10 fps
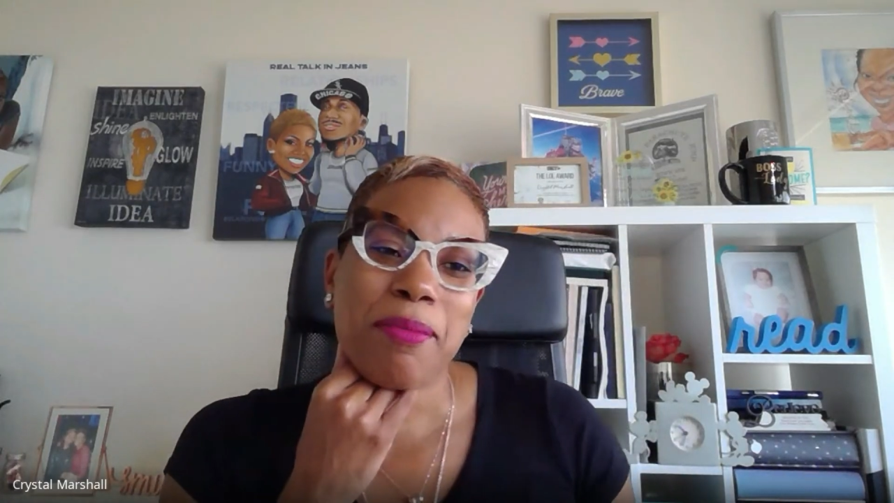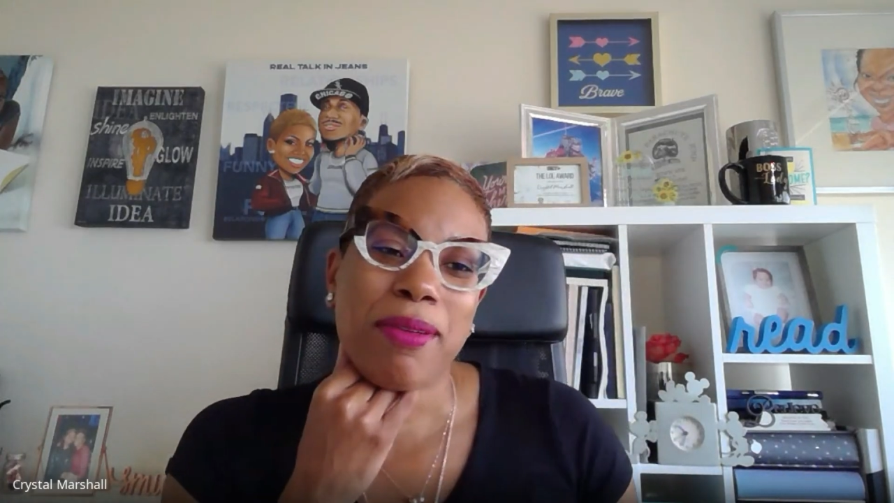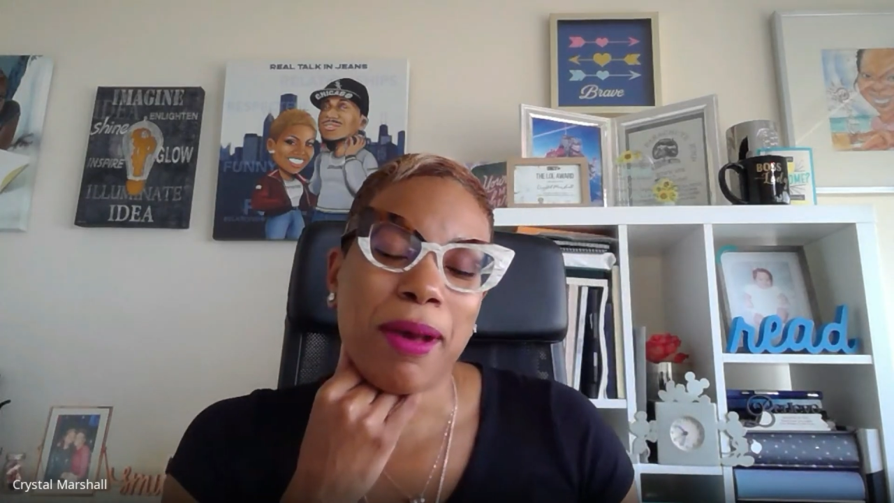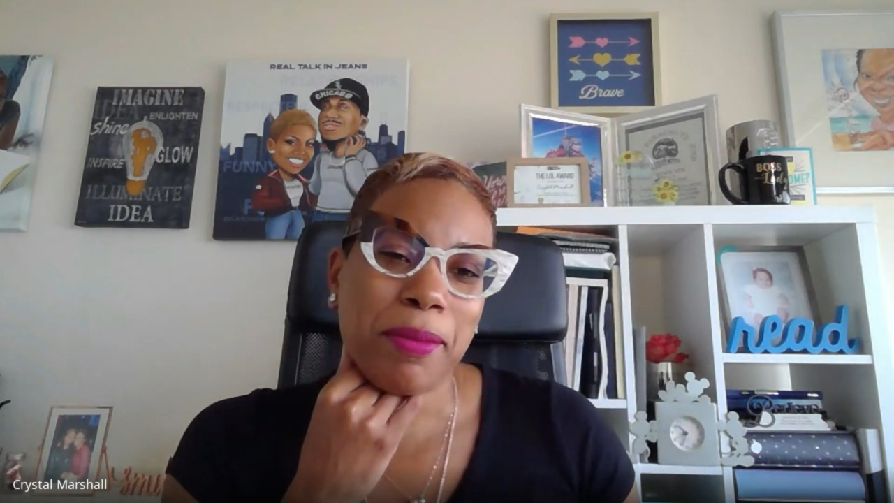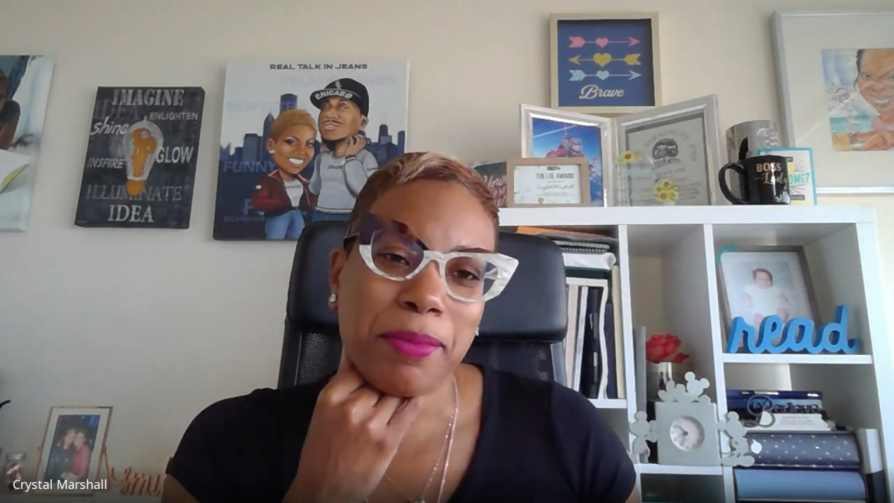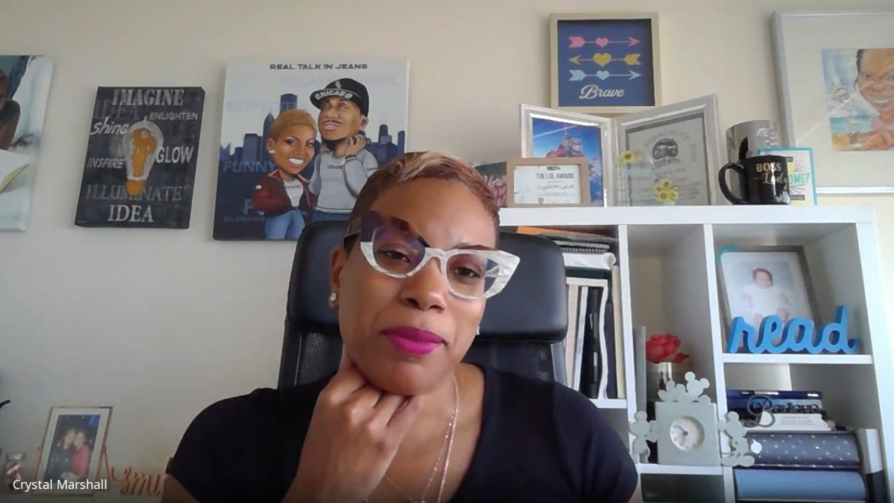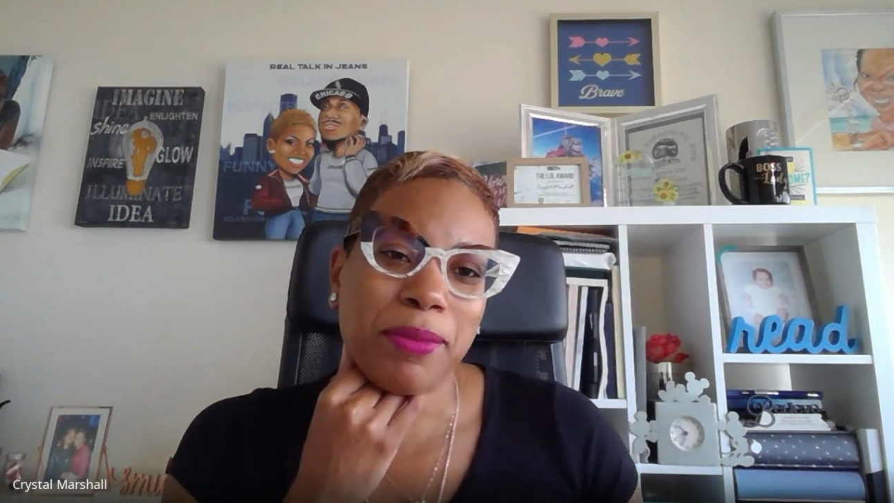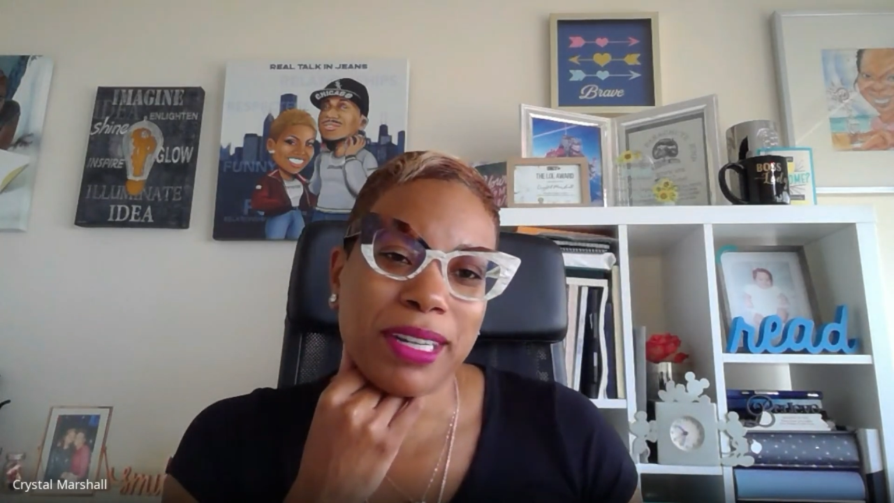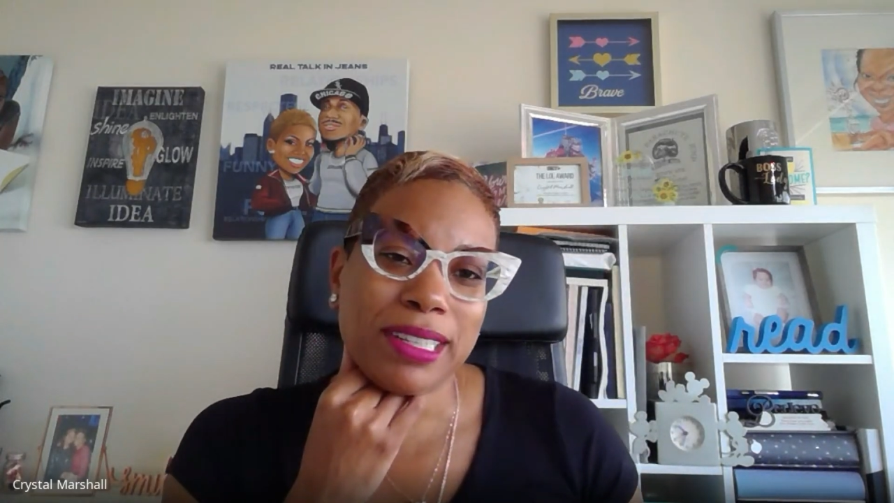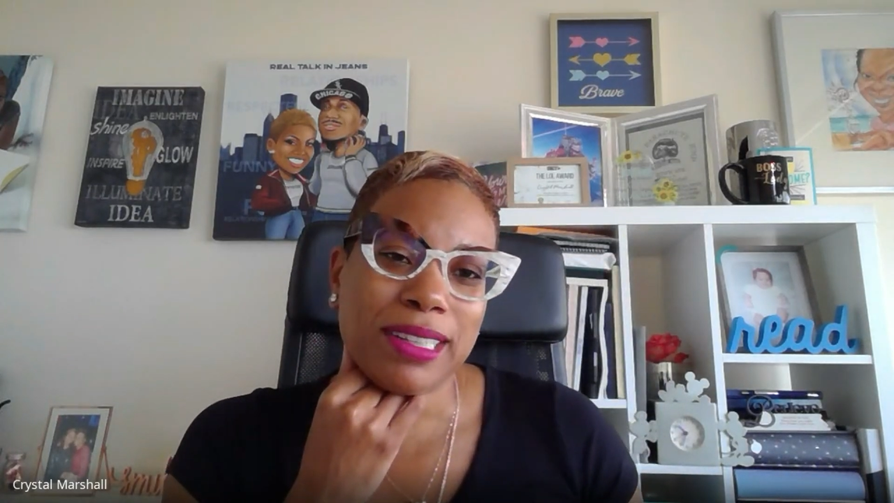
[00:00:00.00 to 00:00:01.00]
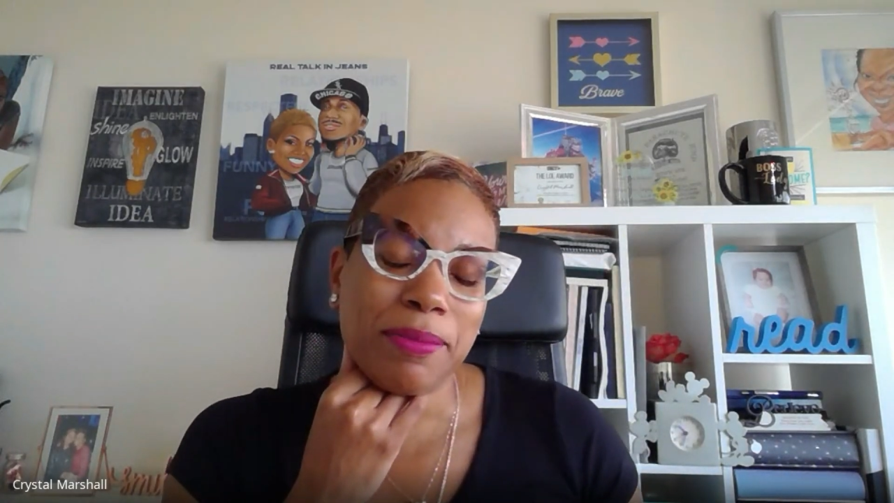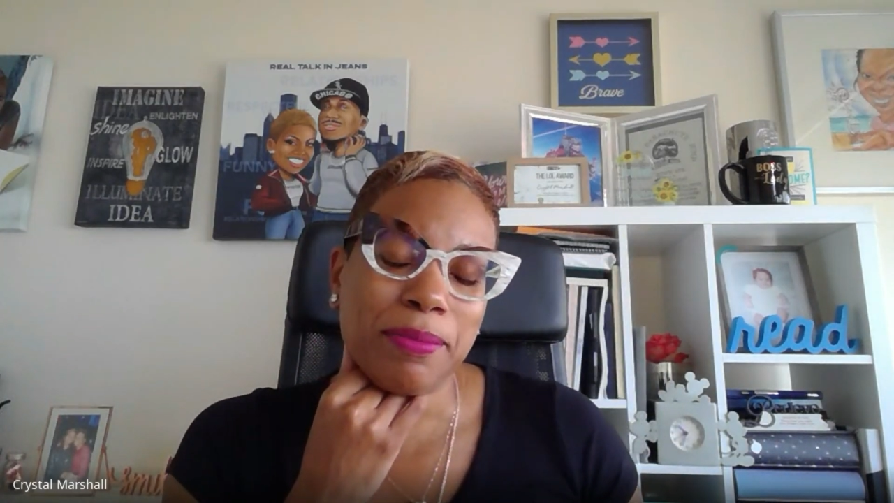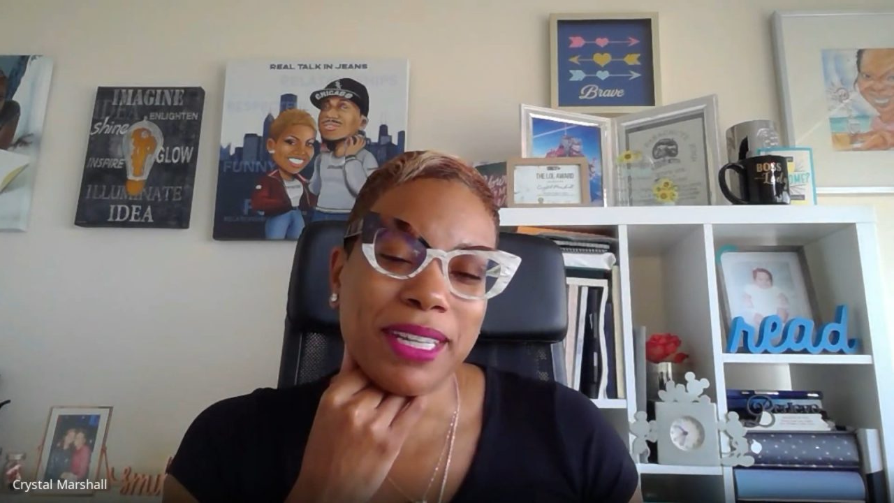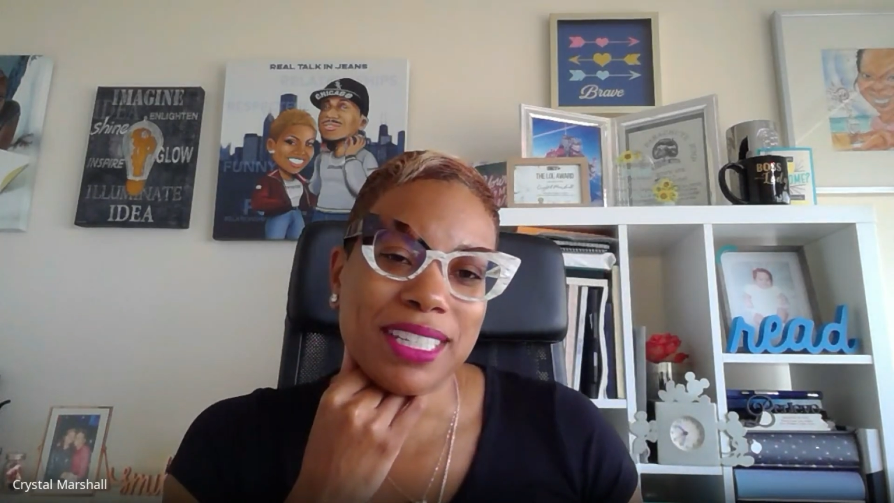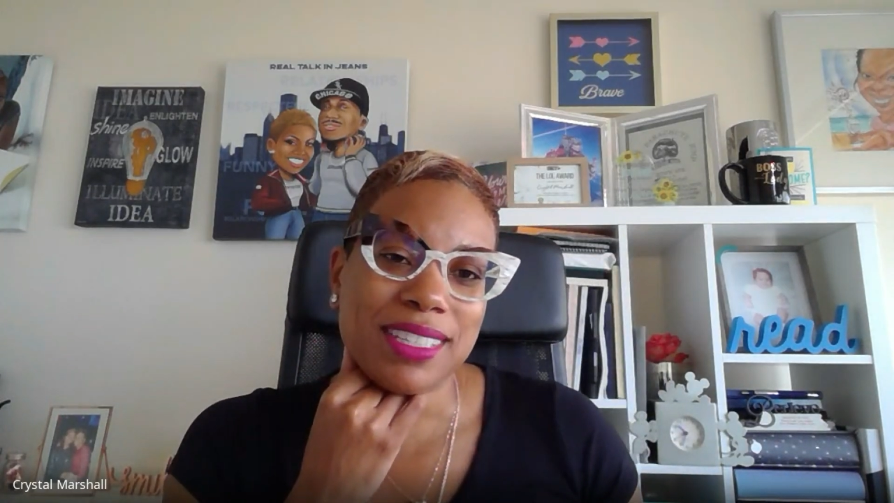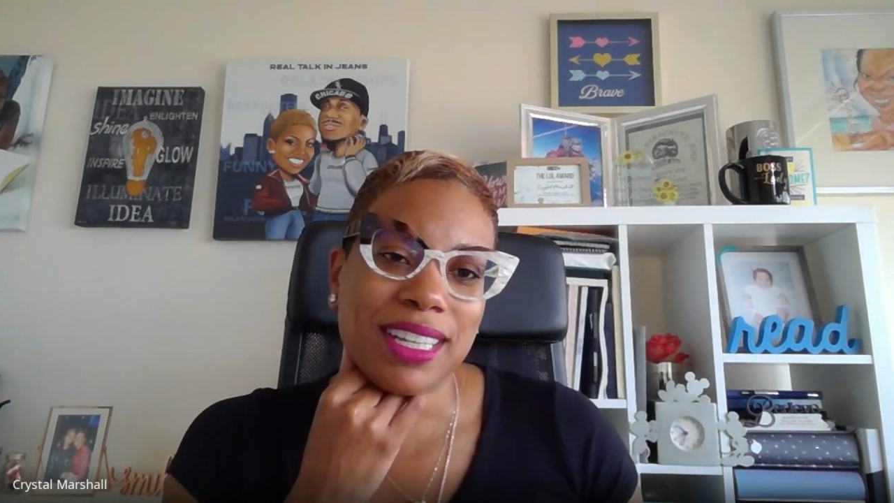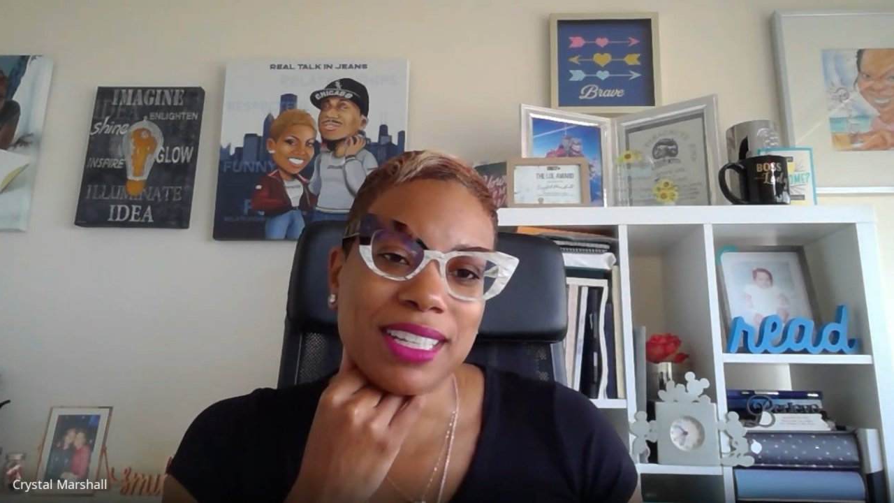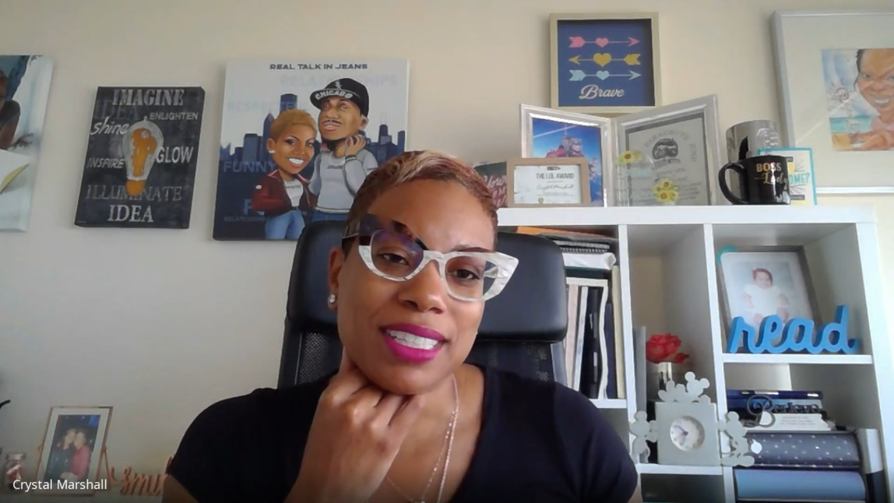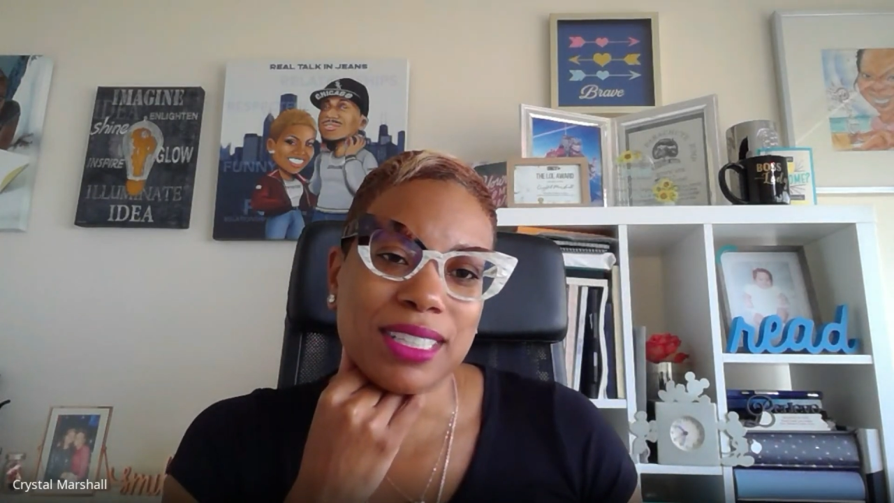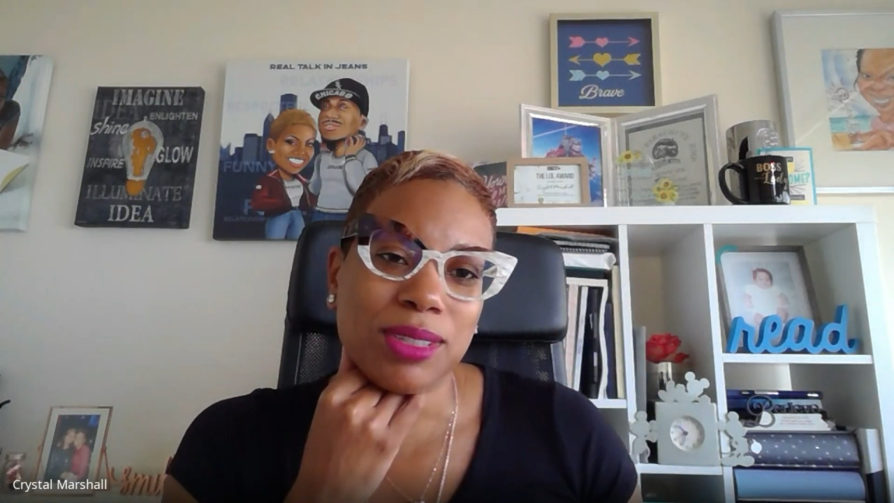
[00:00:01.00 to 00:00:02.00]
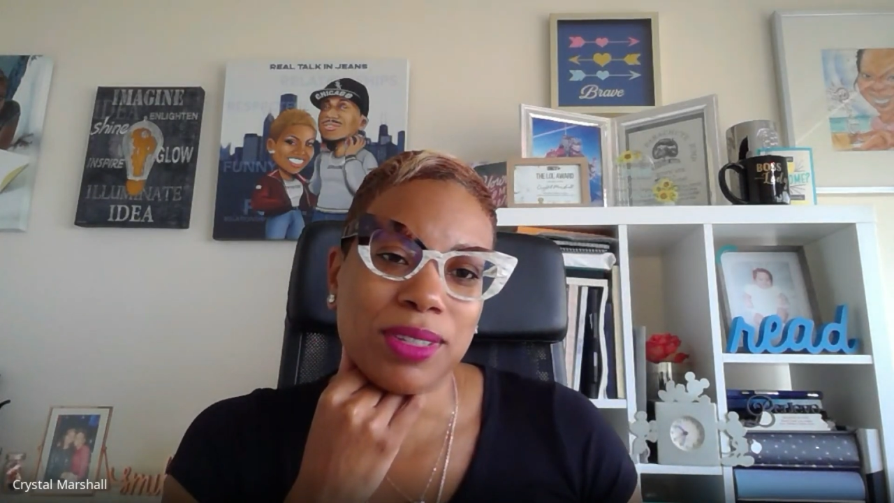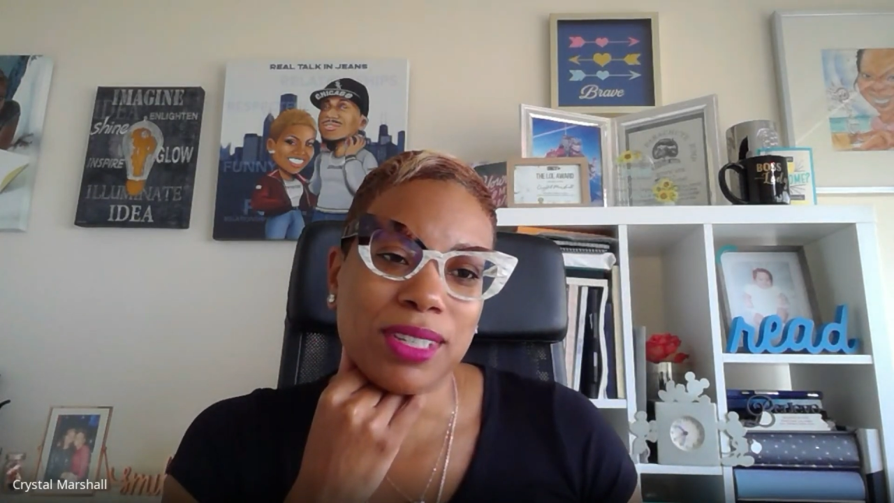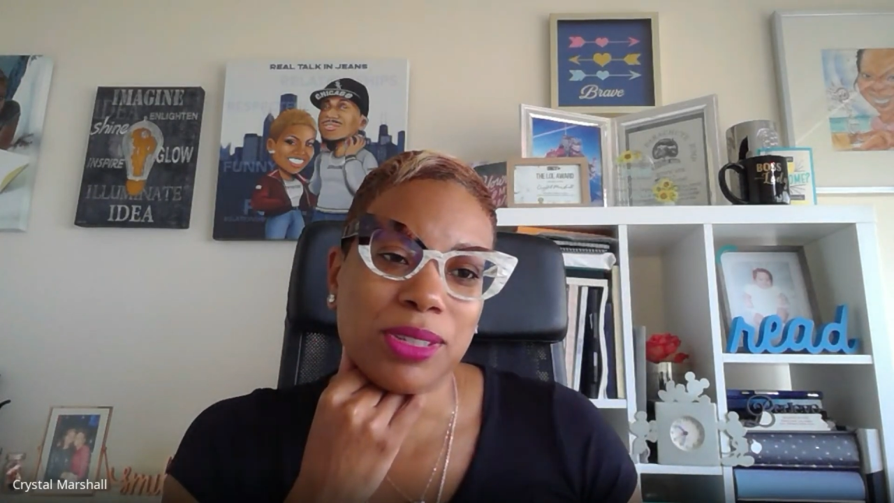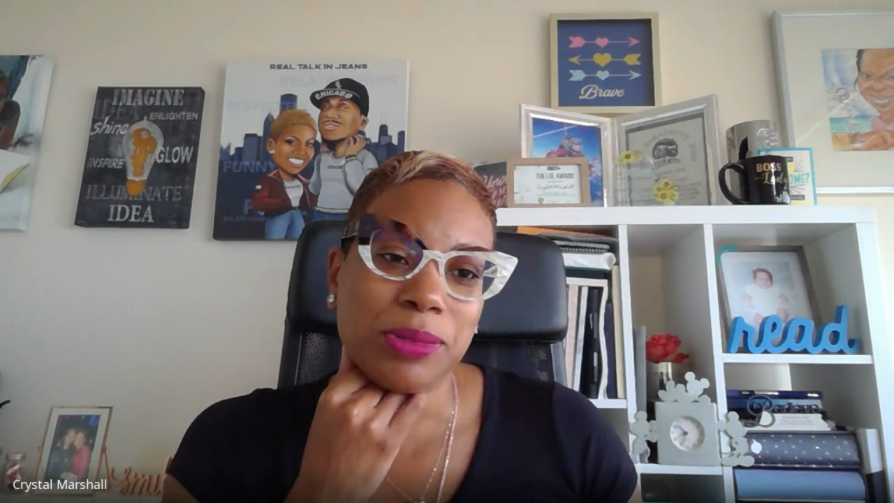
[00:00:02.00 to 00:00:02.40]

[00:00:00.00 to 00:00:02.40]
probably one of the biggest things that you can do.